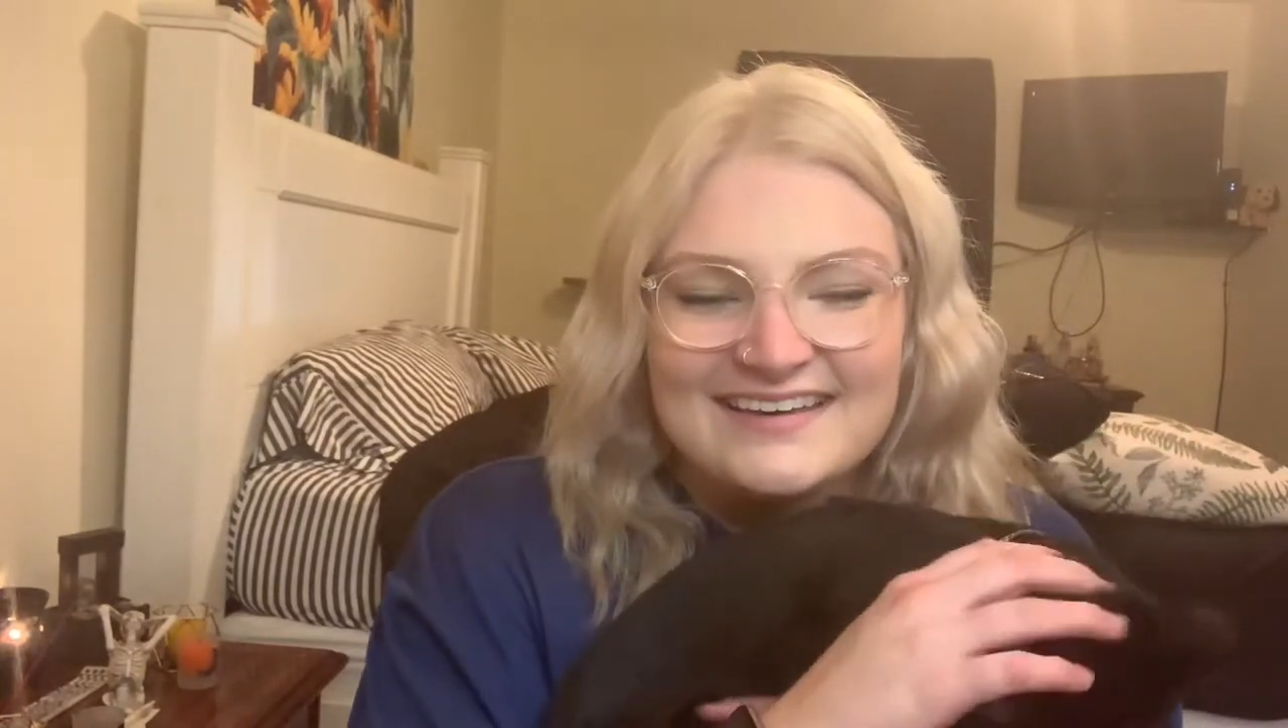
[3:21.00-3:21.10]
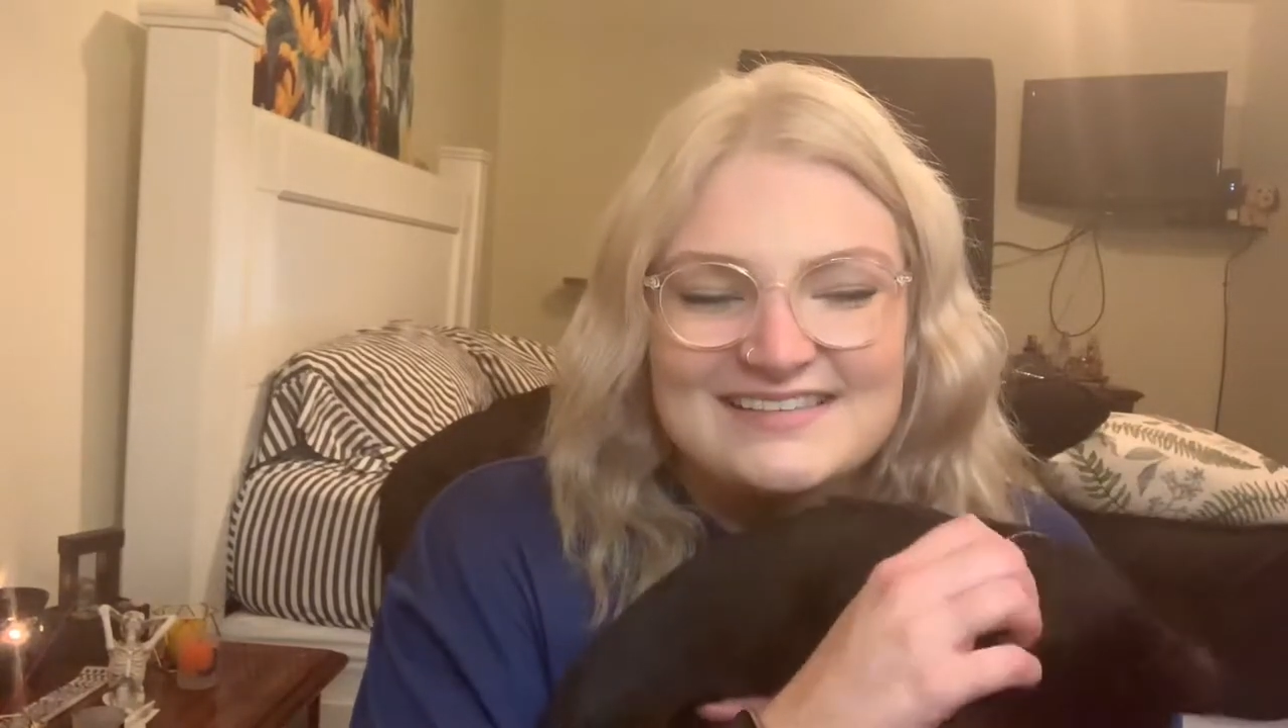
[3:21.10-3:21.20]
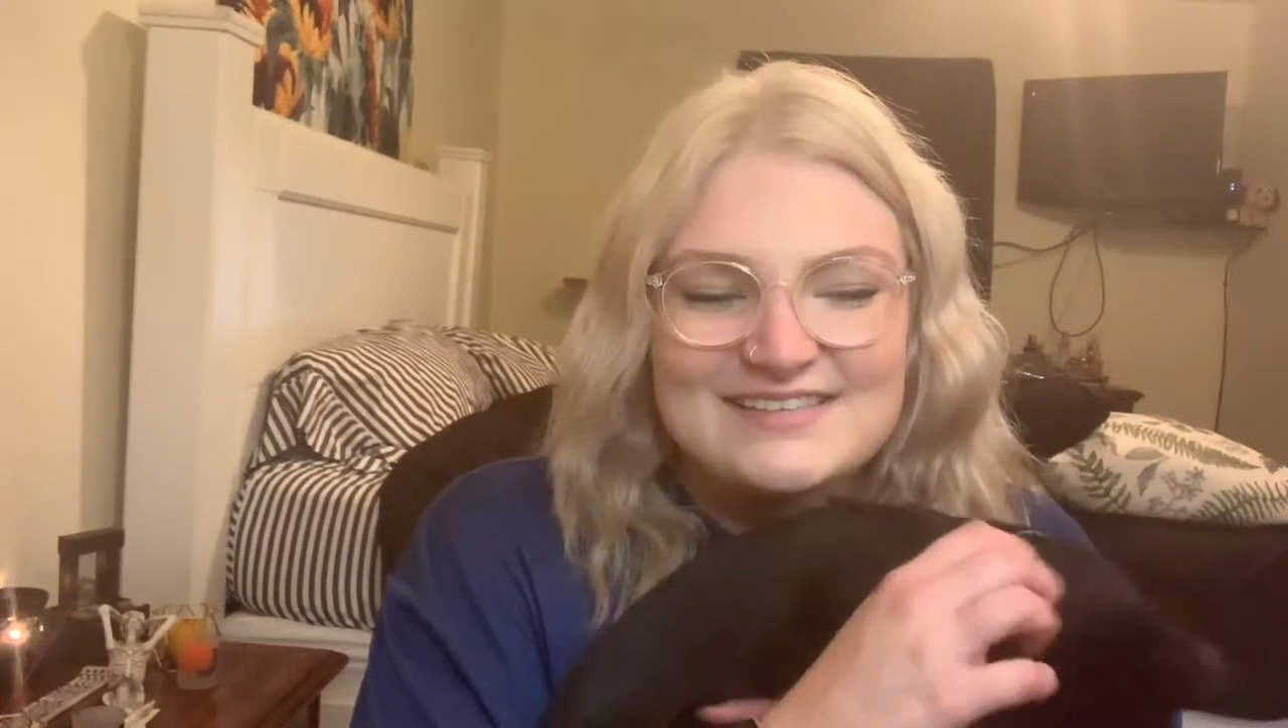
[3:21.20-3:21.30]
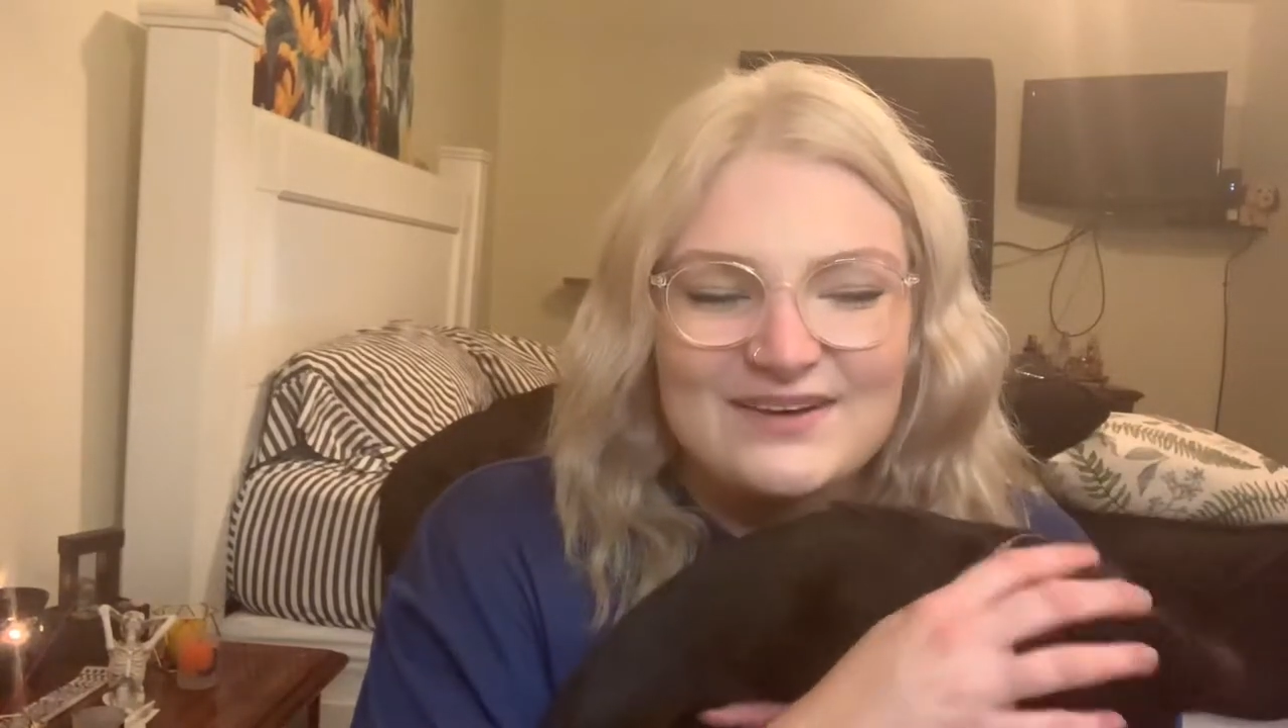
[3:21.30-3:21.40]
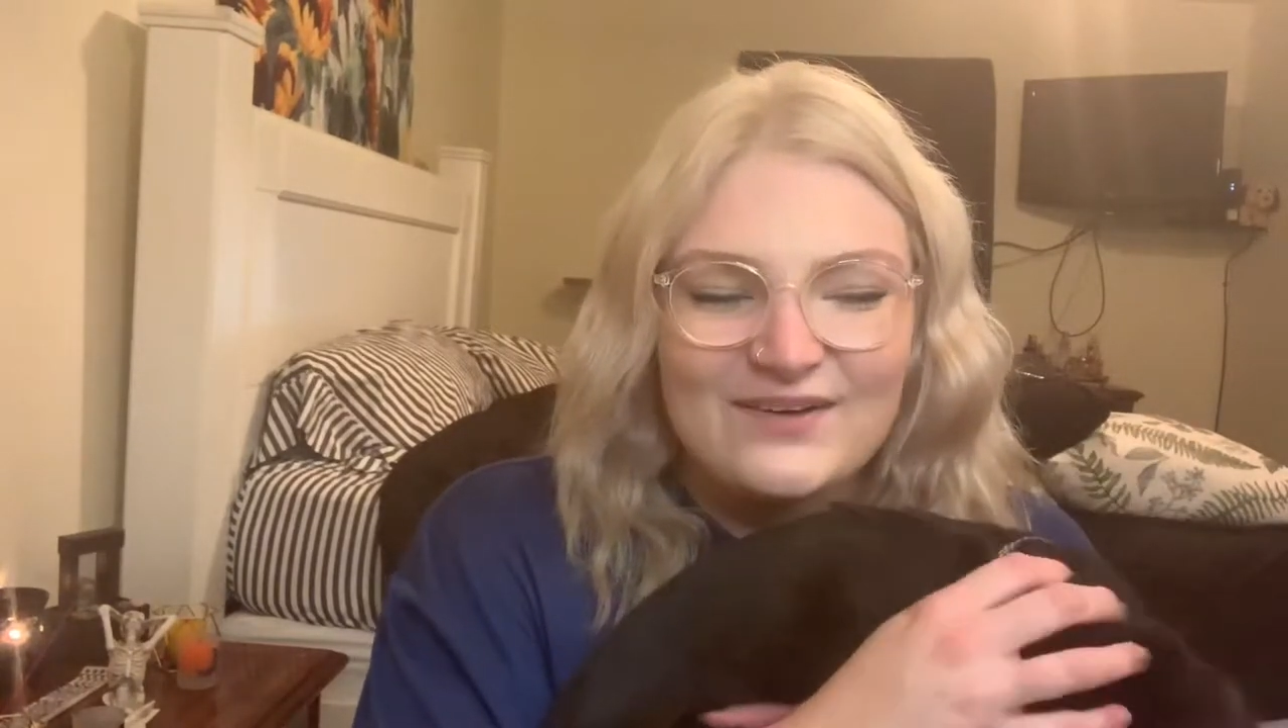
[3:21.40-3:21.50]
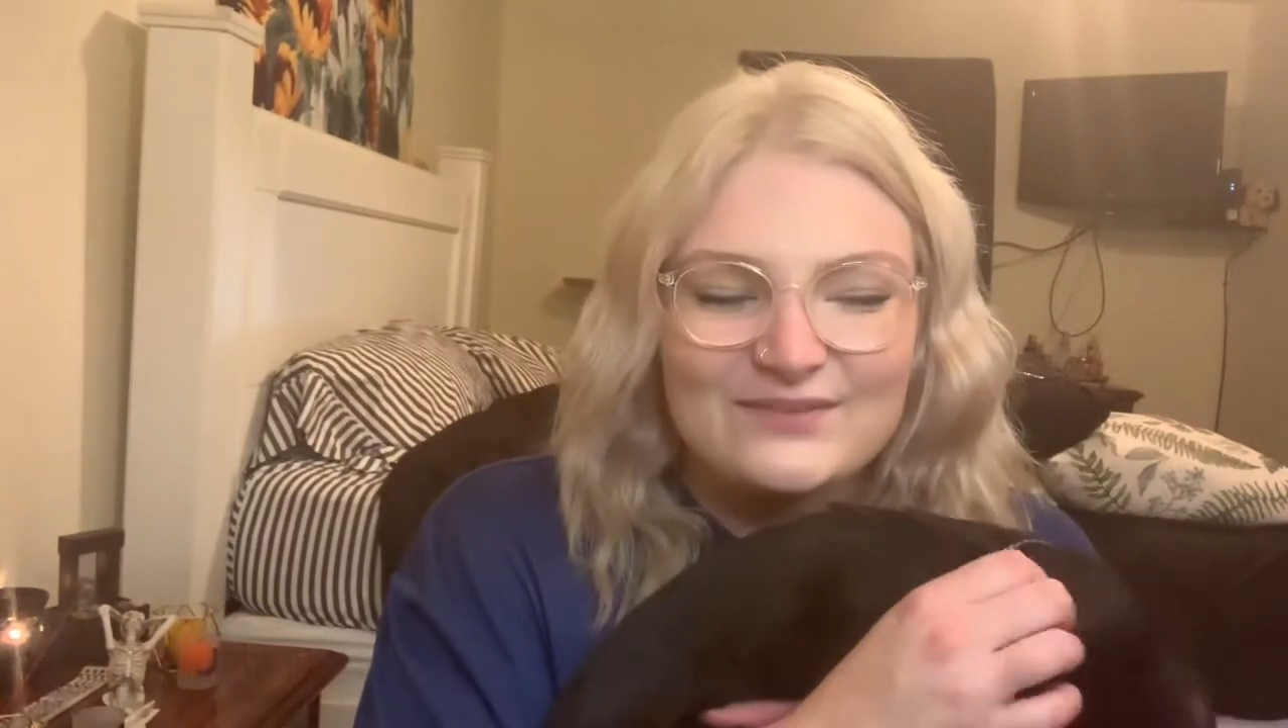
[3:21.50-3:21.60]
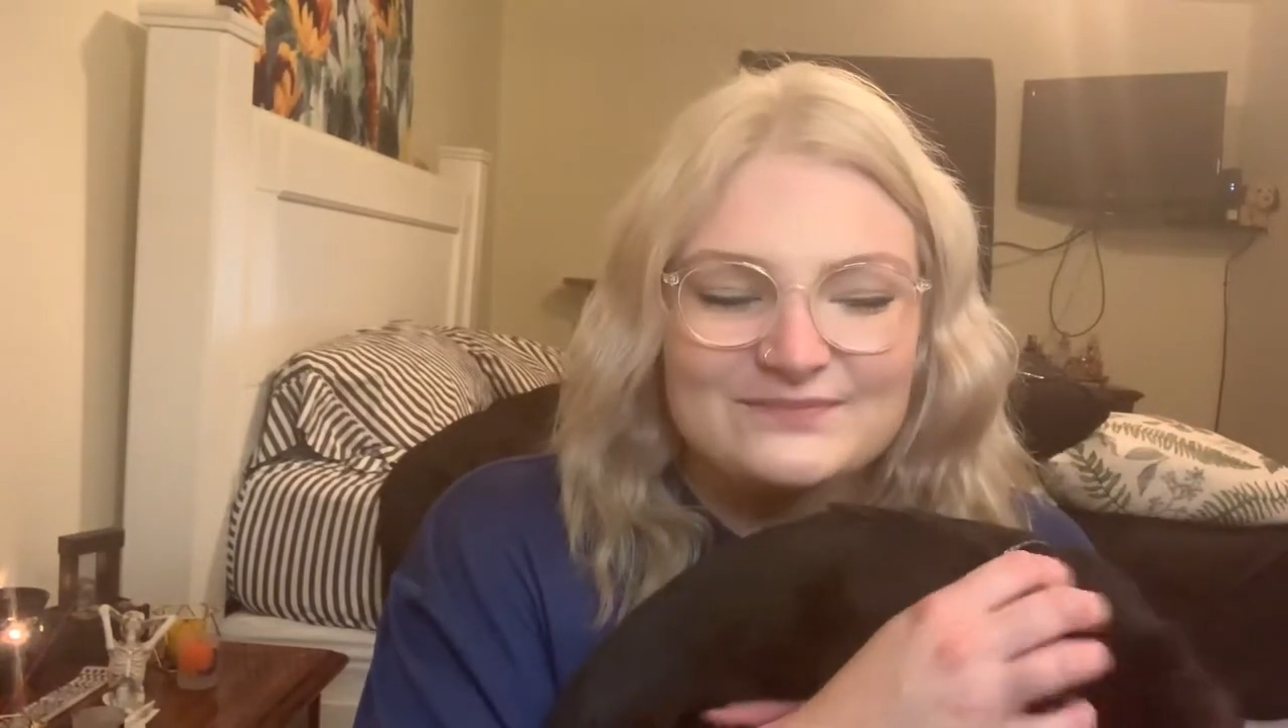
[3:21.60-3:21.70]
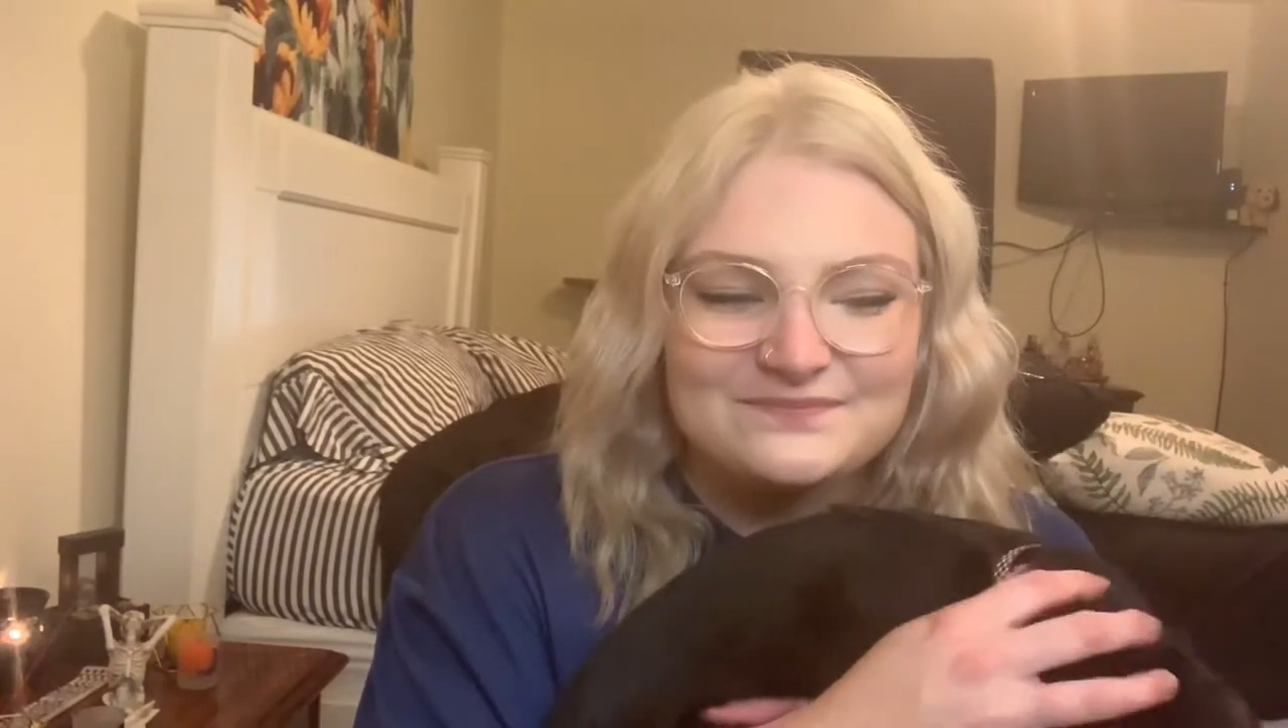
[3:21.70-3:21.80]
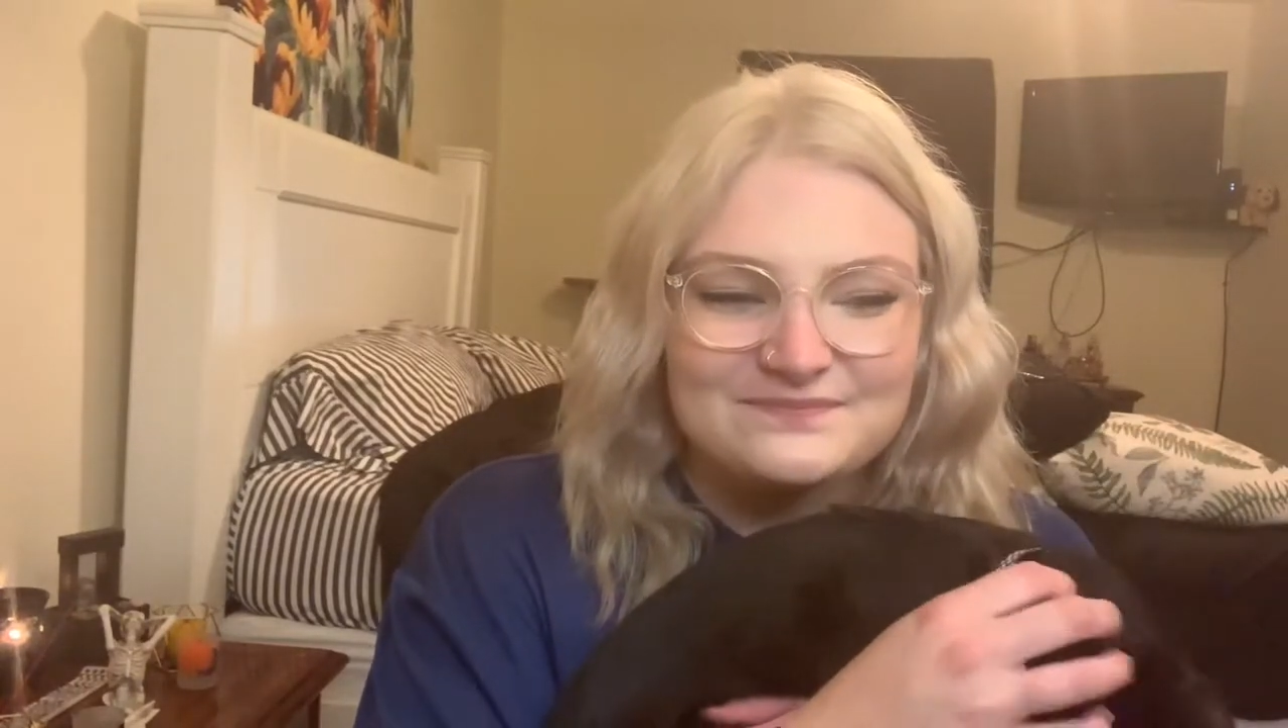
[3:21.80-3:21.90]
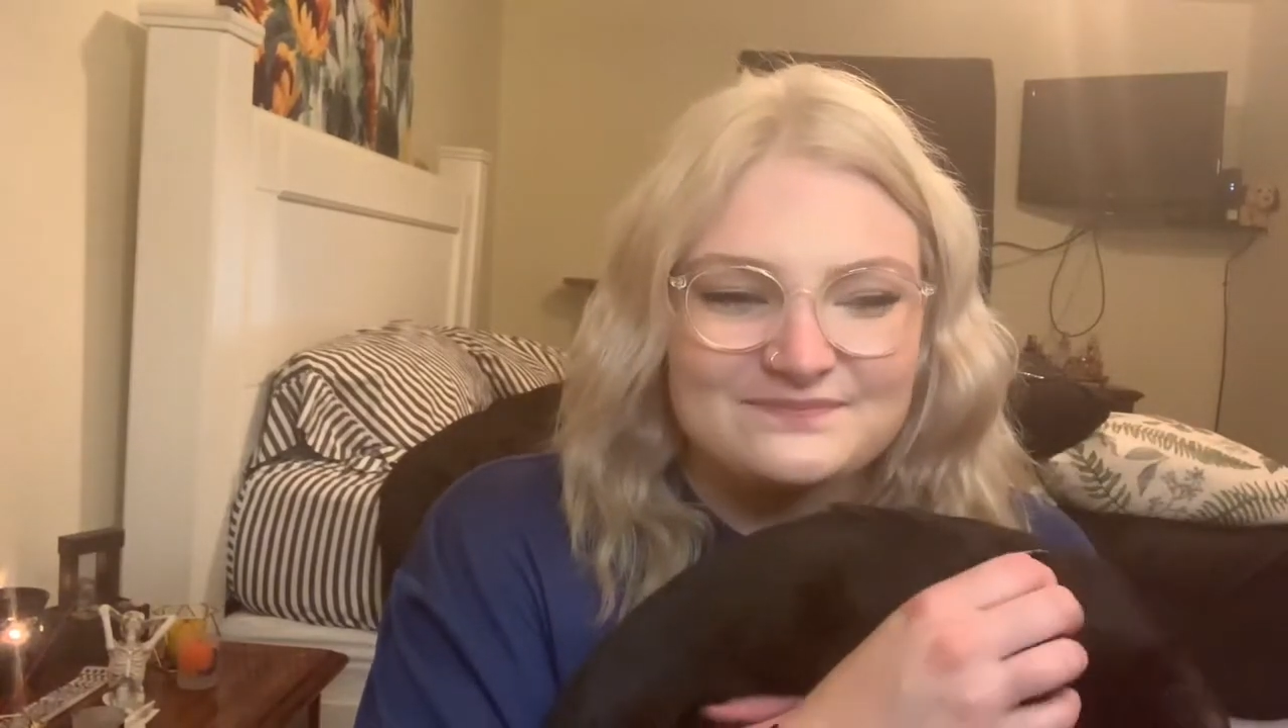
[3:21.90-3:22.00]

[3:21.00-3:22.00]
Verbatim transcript: so